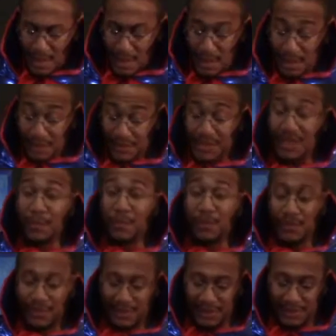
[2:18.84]
A
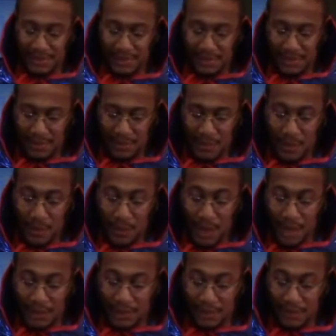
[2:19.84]
temple assistant
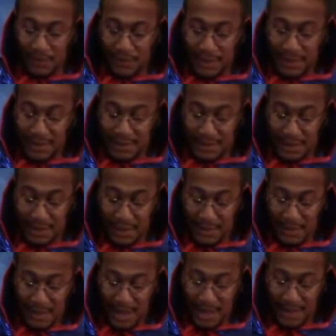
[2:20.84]
walked over and looked at
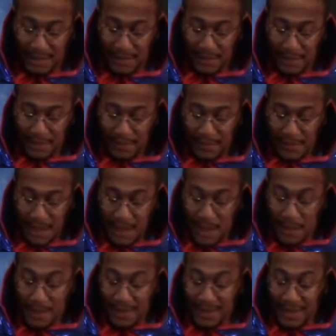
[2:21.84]
him lying there,
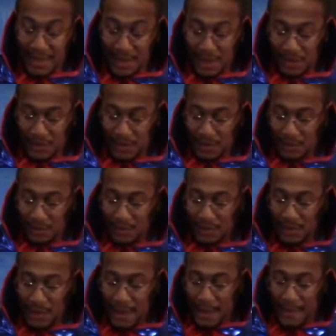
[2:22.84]
but he also
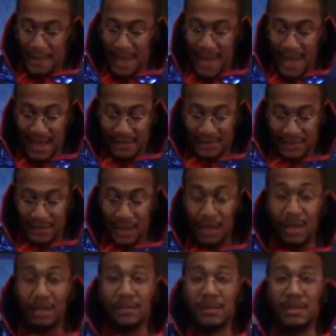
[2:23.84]
passed
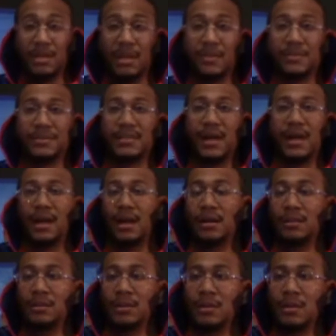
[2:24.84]
on the other
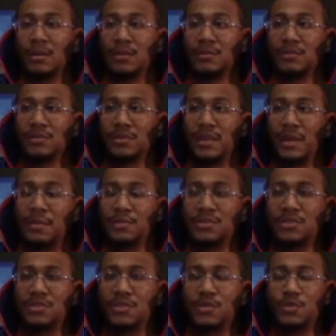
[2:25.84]
side. So that
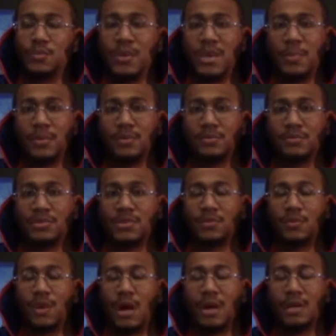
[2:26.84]
was two people who
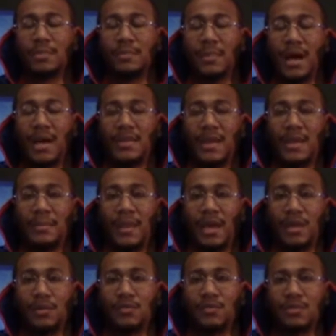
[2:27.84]
just walked by that
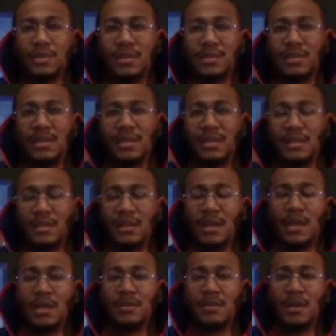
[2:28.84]
man who really needed
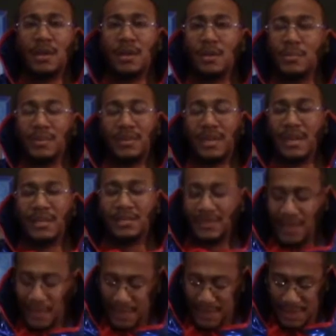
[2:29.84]
their help, but they didn't
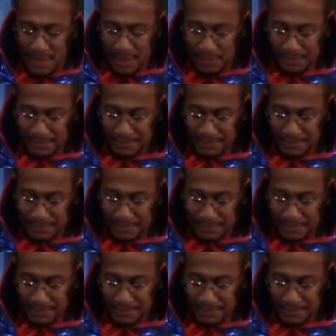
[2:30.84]
stop and help.